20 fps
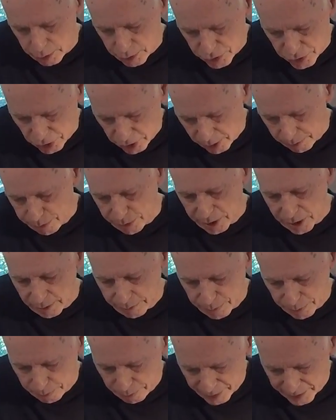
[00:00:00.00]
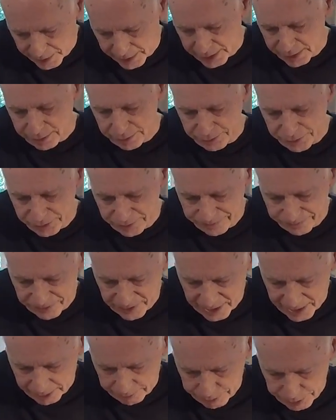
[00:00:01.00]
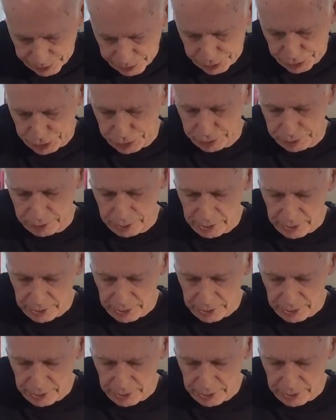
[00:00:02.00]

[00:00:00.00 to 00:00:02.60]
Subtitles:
chop up a pound of cabbage.